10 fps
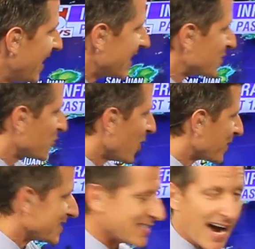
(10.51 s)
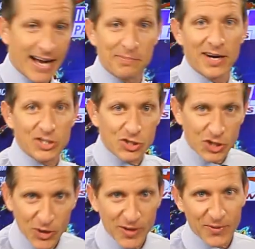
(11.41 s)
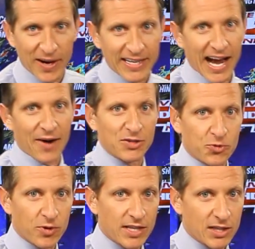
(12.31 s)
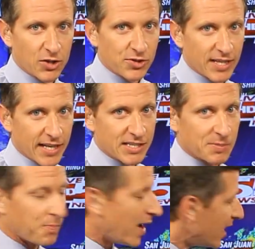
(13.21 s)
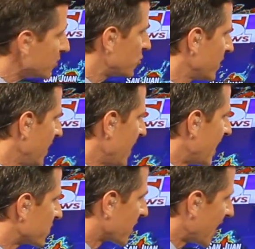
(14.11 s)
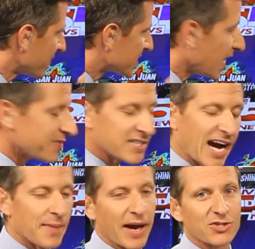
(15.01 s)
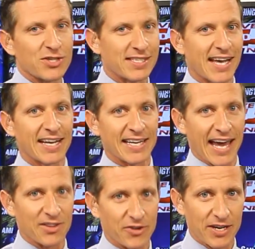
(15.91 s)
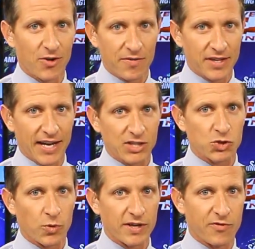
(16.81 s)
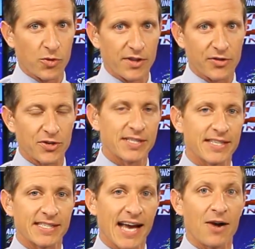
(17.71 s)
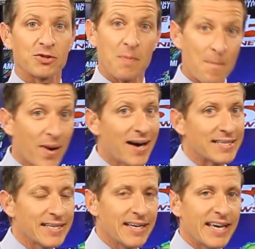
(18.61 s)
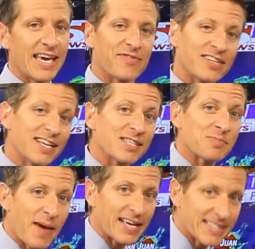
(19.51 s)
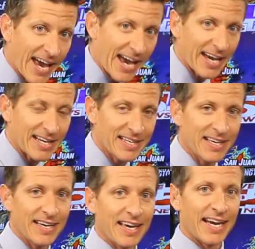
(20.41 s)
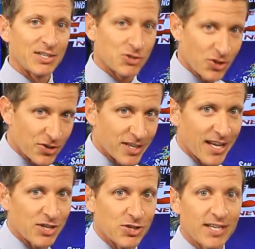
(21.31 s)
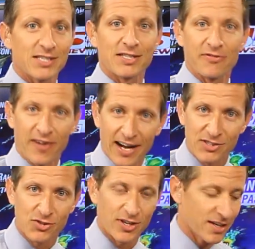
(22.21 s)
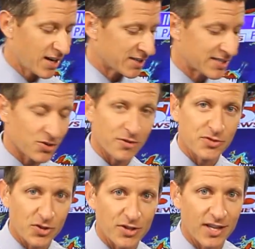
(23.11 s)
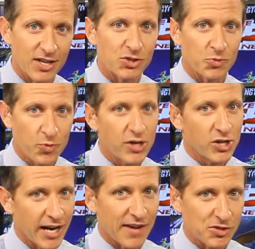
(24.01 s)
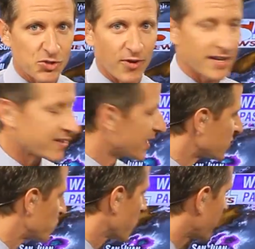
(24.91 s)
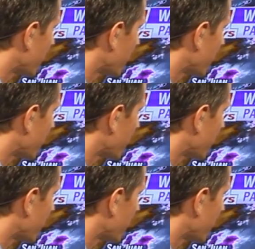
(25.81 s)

this storm is not much to it right now. It's really losing its punch. It's going to have a tough time actually staying together here over the next 24 to 36 hours, but if it does maintain, its circulation, its defined uh, center of circulation, we could have a strengthening storm